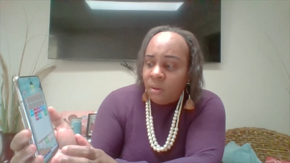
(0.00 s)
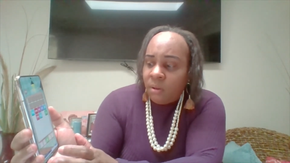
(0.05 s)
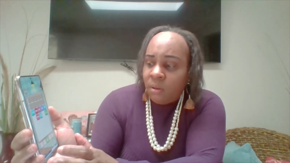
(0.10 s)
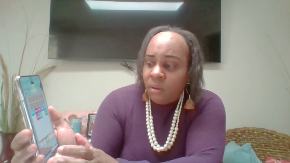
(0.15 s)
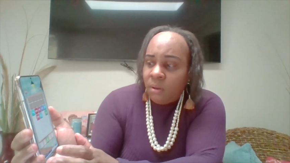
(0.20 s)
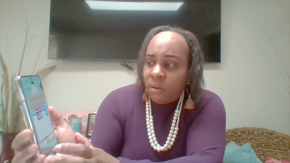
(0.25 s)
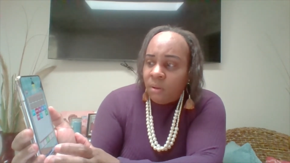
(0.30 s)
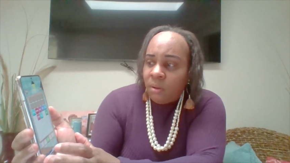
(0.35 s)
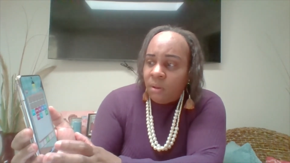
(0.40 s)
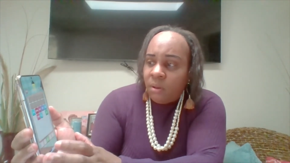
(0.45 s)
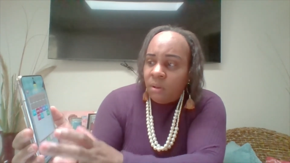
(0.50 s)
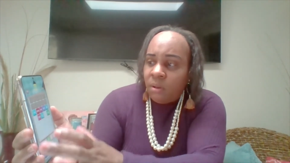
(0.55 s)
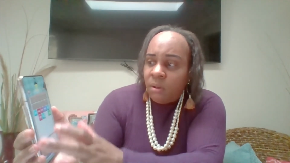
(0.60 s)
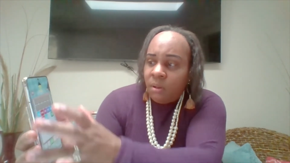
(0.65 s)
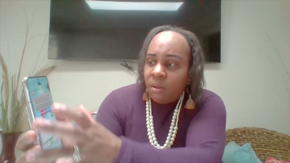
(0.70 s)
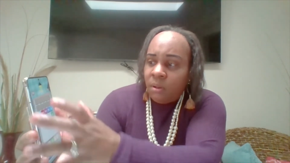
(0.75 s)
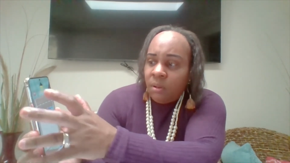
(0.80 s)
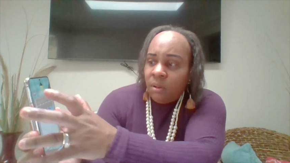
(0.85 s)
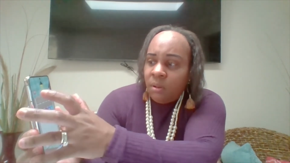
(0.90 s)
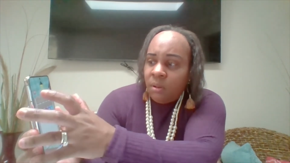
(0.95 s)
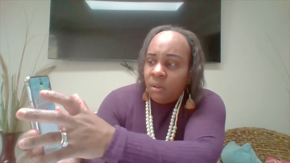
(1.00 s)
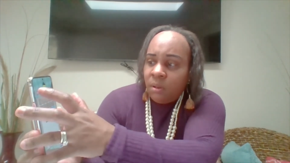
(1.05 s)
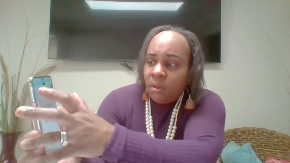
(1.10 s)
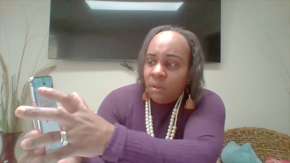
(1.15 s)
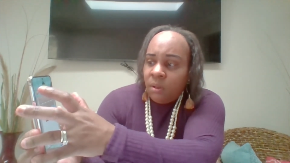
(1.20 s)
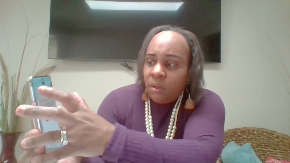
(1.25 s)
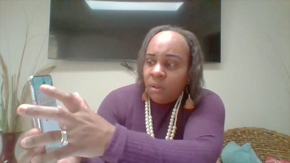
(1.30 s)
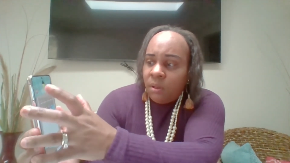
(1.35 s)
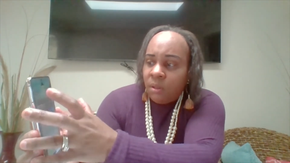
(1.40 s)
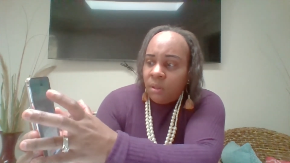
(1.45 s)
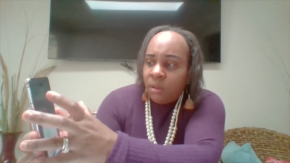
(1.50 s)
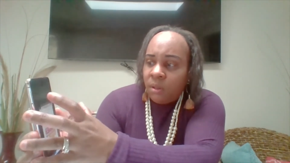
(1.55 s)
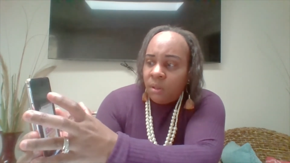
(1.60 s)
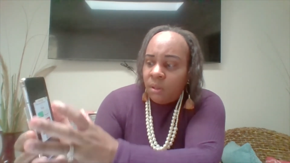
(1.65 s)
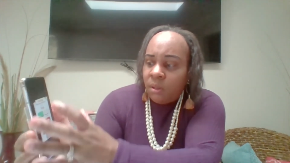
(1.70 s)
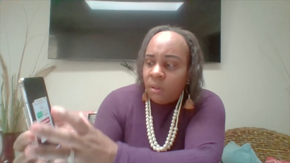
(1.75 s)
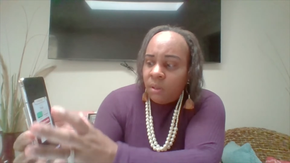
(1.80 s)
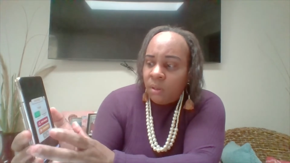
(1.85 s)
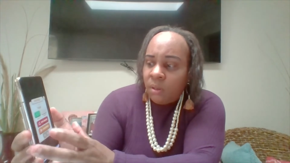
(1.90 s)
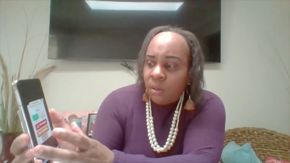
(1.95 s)

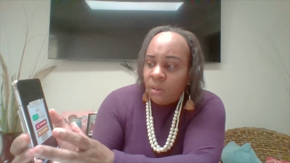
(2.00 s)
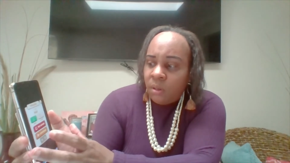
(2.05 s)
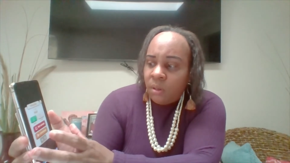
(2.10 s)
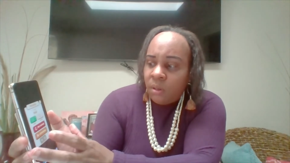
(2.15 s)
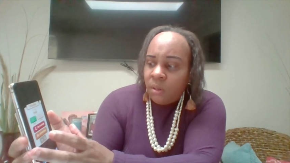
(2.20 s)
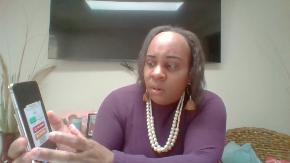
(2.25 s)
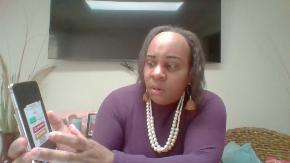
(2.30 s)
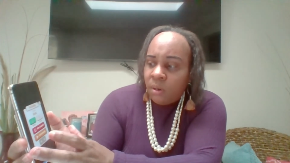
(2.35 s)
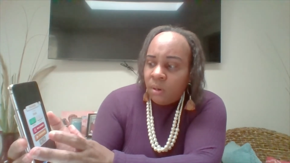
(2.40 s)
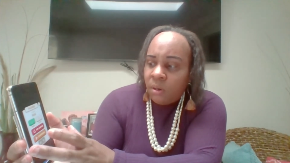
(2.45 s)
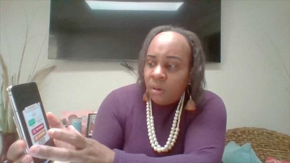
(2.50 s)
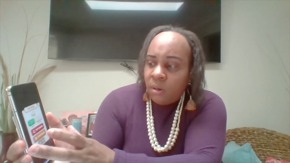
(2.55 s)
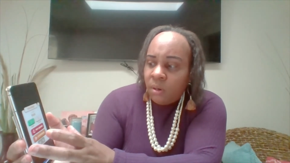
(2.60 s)
(no one is talking)